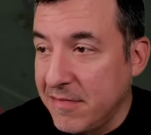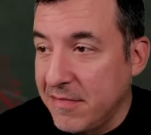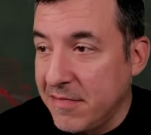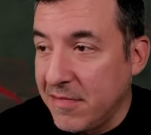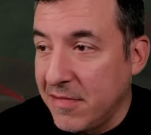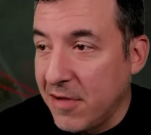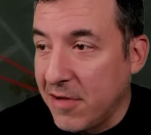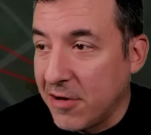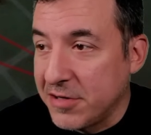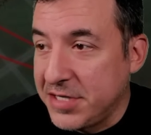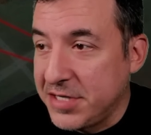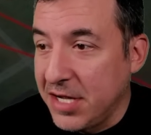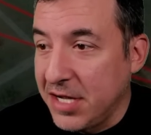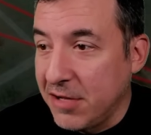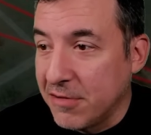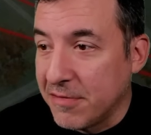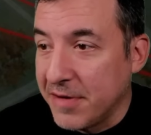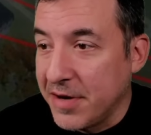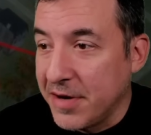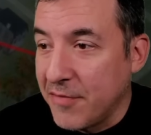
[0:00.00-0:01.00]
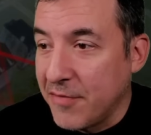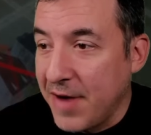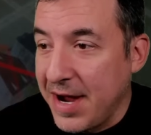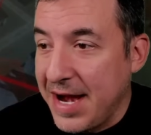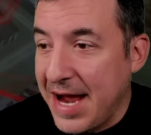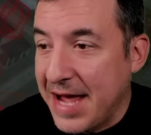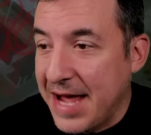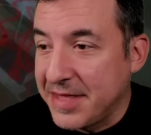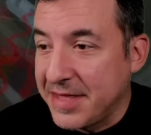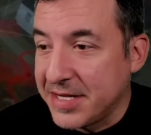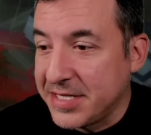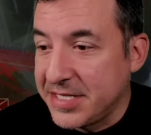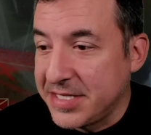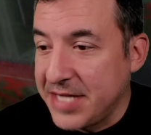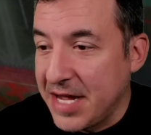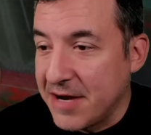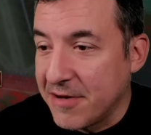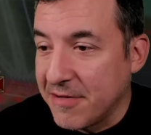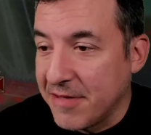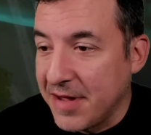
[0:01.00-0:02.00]
artillery right at the
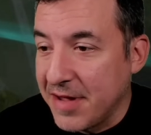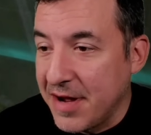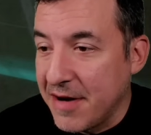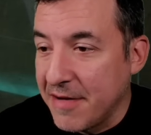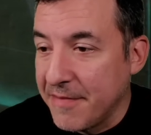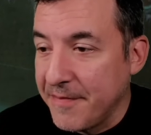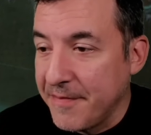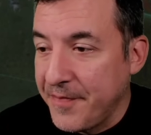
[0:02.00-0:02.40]
center there,